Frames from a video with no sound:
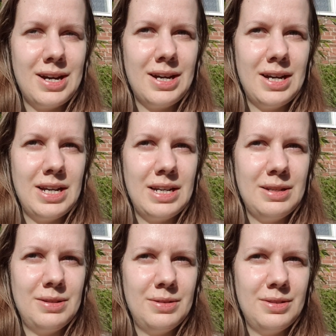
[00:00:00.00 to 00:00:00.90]
I
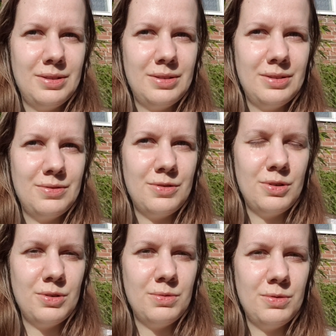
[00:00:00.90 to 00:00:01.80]

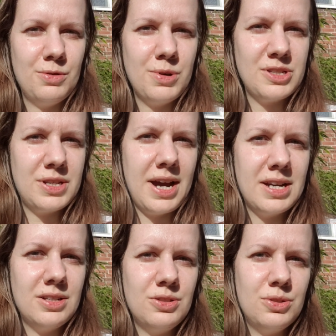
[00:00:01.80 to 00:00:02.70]
was guided to